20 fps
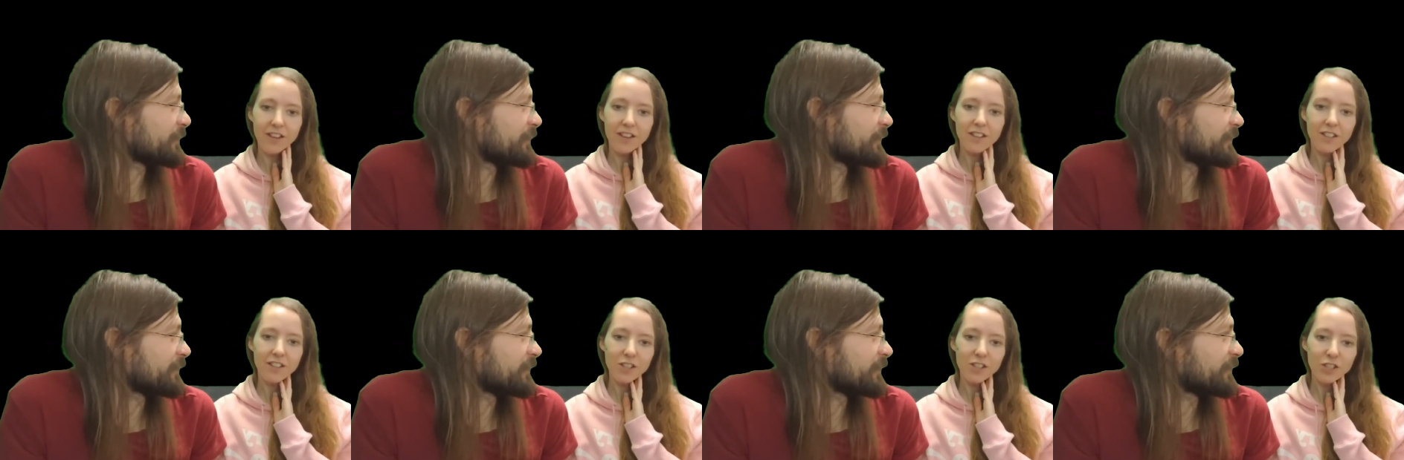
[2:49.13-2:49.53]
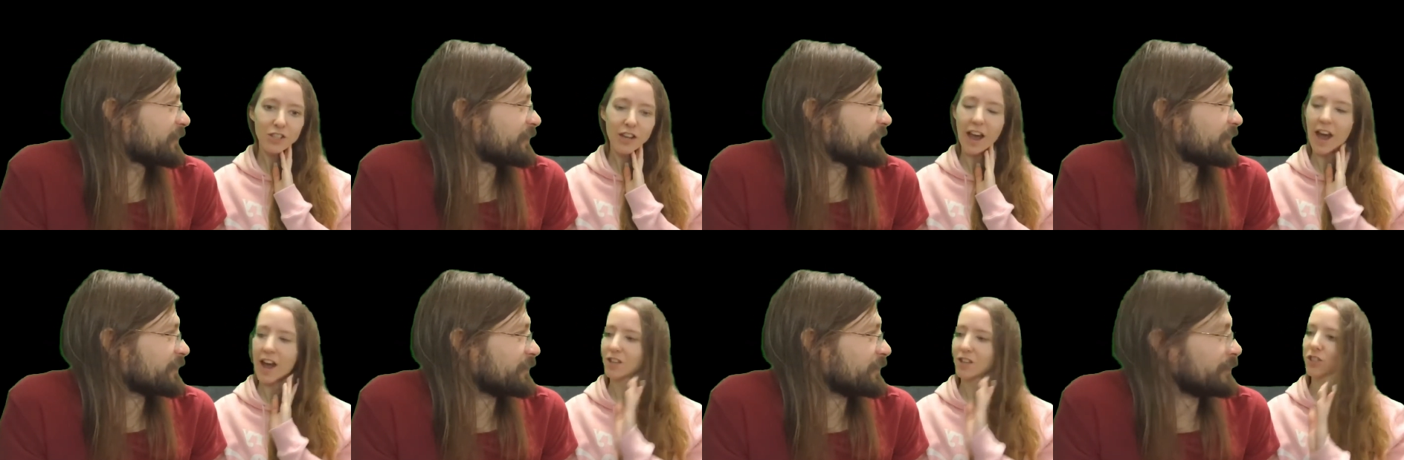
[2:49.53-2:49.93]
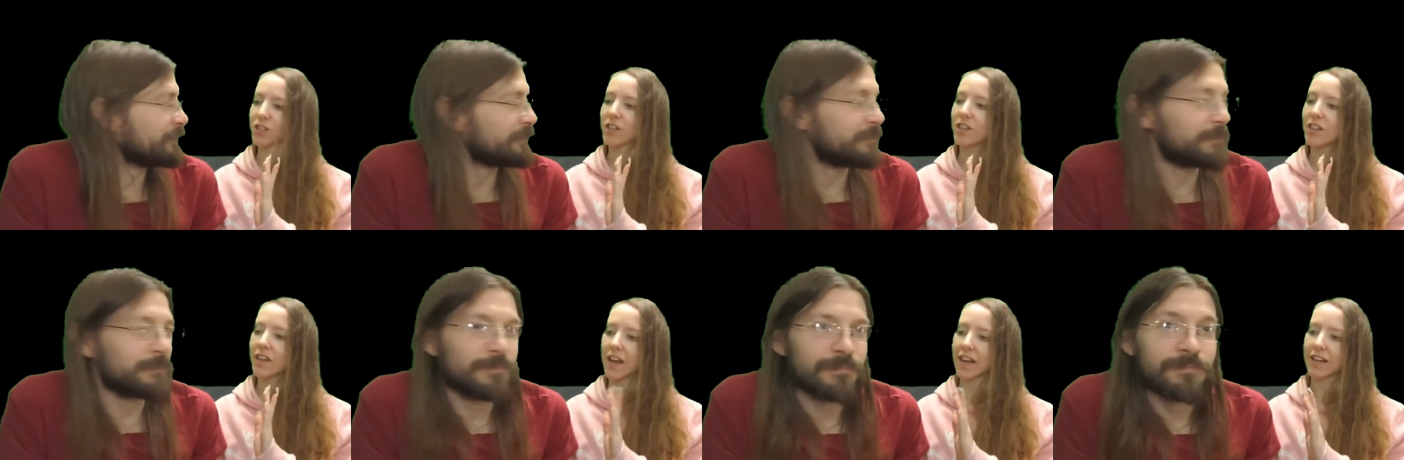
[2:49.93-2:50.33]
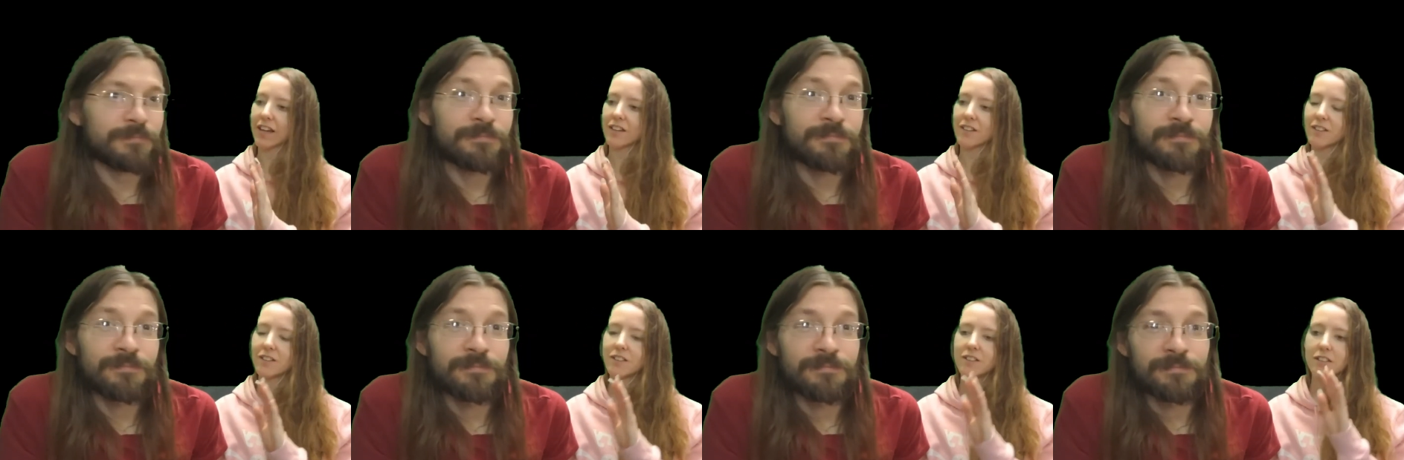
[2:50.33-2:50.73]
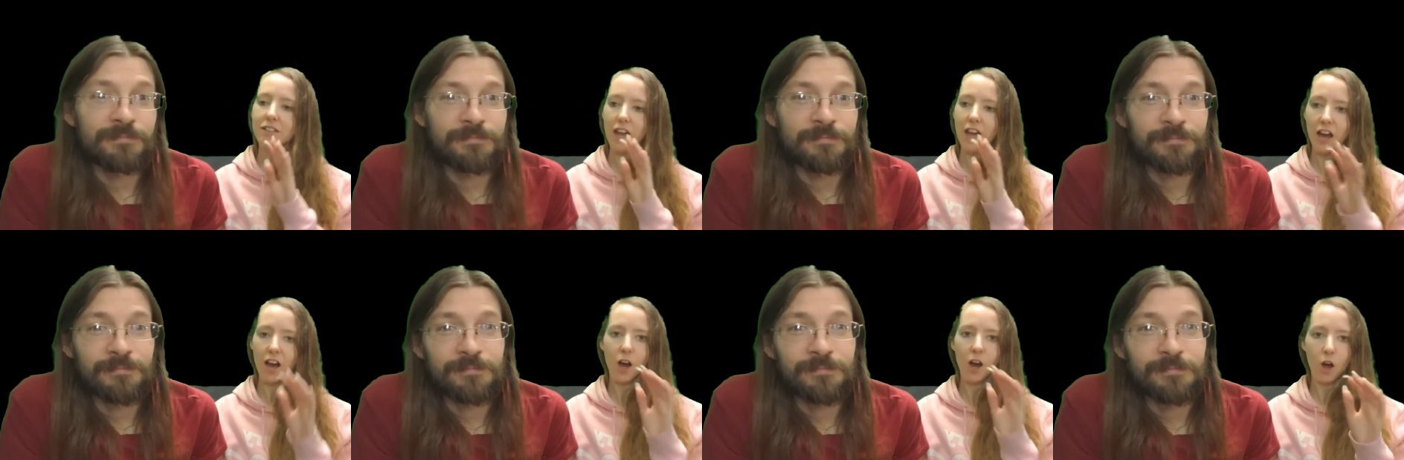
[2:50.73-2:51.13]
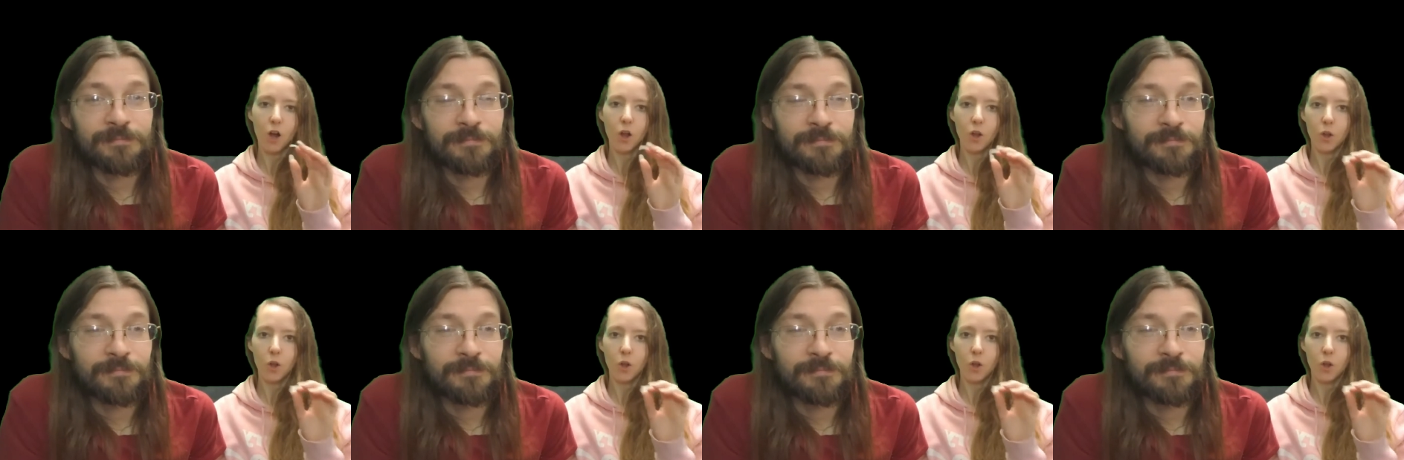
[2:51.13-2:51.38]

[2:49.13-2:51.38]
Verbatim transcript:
Speaker 1: did she actually, like, tell